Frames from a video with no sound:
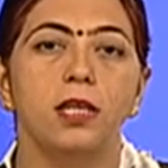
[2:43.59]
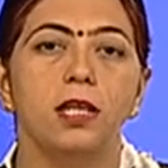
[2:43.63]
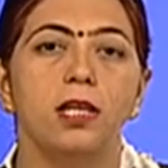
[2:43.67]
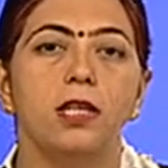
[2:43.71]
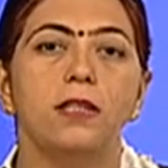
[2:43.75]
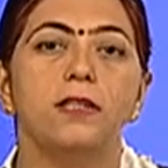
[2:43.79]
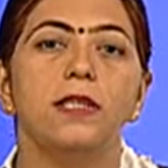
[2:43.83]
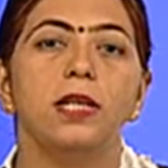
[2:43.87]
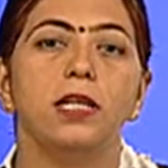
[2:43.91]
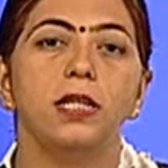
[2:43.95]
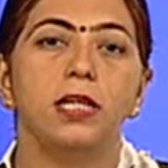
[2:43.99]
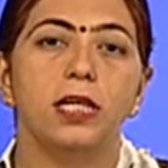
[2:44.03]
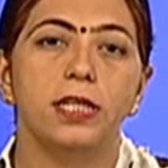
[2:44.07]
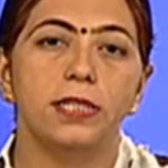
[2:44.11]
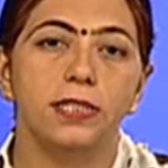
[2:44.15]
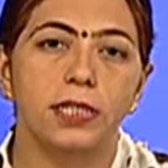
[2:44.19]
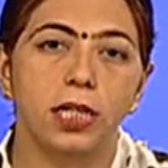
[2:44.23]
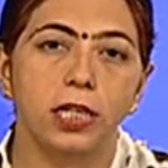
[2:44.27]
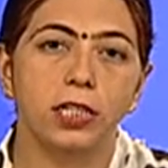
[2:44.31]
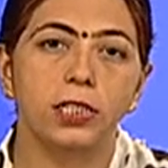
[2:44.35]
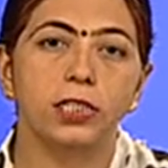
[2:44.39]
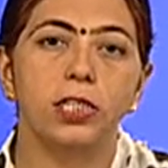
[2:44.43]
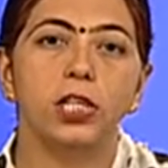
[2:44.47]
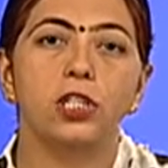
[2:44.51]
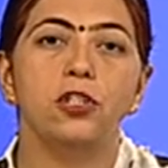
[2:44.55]
the
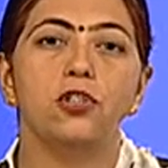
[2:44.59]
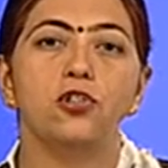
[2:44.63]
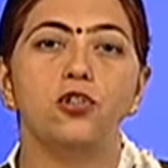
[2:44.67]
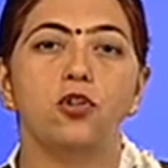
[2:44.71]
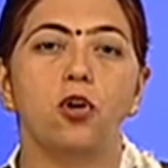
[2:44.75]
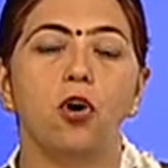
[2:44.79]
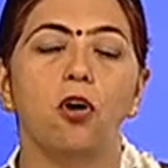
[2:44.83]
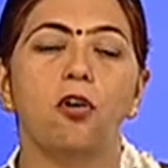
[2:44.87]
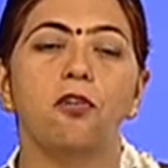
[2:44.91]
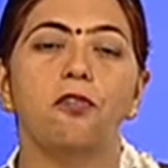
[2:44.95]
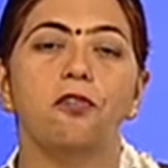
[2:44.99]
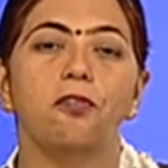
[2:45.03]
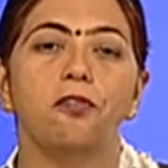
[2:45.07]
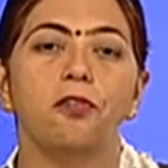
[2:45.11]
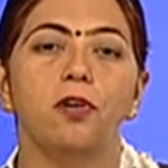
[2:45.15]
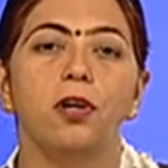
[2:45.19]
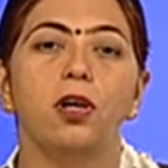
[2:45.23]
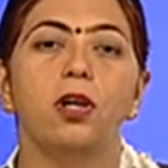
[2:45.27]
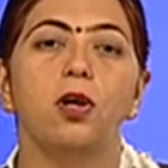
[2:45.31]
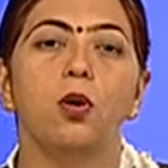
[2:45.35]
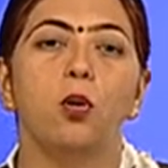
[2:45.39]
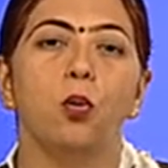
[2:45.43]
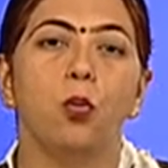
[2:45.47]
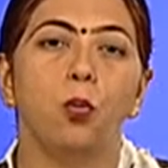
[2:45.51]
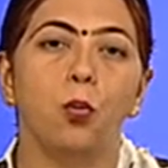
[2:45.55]
conductance of
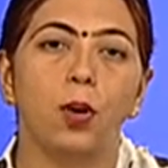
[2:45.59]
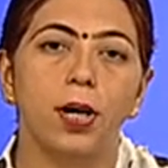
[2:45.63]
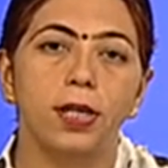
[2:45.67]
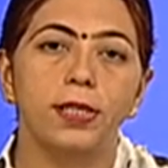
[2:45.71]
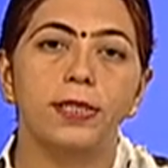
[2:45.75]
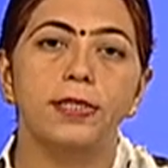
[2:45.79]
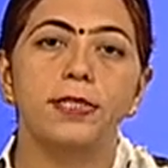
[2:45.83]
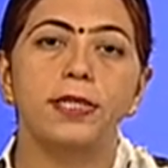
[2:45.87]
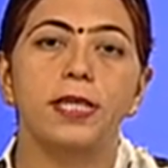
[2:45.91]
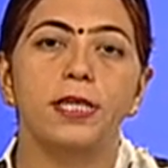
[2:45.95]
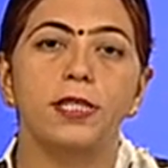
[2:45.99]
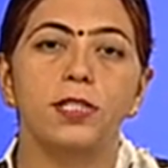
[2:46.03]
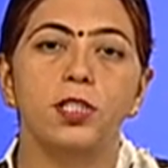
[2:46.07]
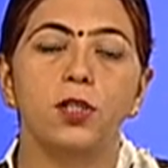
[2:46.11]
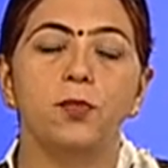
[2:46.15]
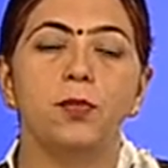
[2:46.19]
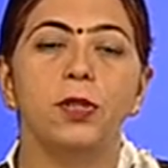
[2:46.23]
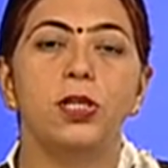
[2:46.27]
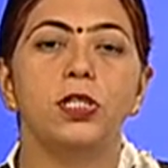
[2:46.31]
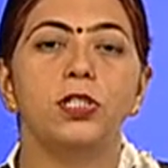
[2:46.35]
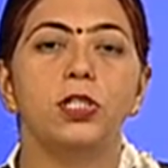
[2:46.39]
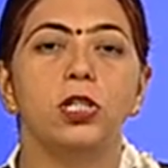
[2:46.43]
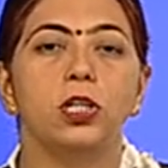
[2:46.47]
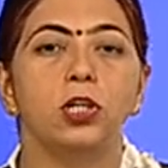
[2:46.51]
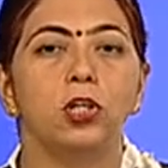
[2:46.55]
1
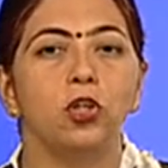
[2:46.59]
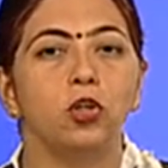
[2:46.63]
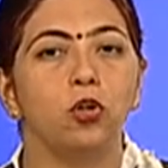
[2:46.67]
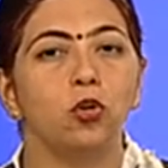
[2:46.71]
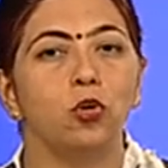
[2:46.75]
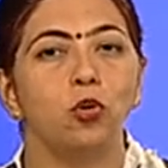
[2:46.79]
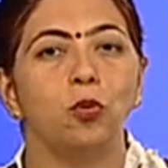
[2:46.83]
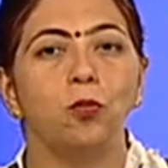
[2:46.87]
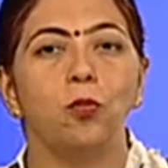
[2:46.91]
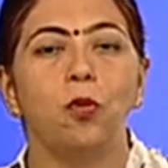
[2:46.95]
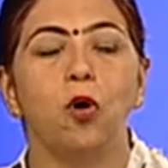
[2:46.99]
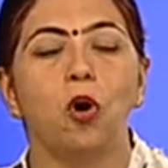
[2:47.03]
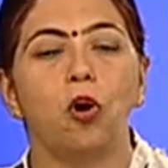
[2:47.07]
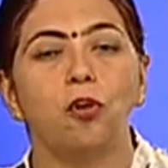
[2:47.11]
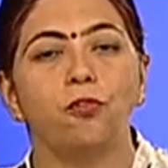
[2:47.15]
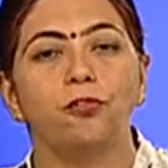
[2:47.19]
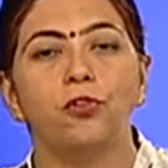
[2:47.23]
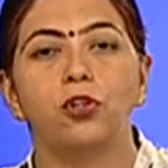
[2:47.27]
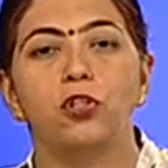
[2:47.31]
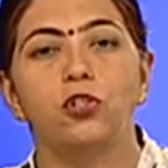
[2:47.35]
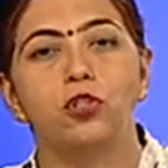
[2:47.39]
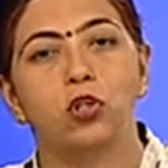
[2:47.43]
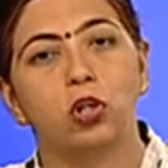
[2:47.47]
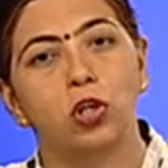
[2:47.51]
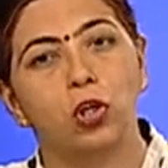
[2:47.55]
centimeter cube of the
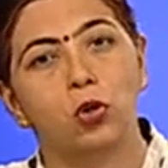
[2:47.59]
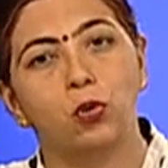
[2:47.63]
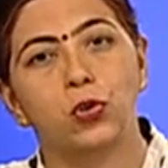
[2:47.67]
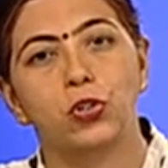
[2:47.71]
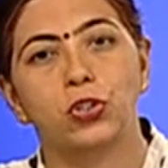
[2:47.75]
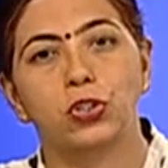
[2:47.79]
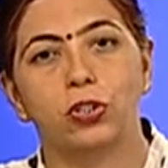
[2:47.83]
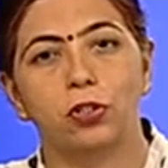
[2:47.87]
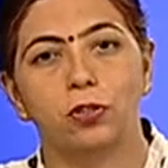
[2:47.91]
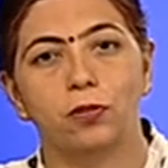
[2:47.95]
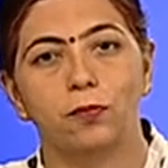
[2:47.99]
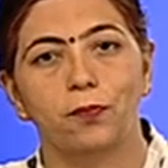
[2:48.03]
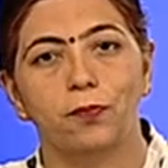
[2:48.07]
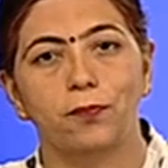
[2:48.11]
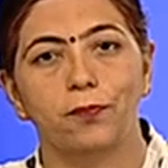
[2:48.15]
solution.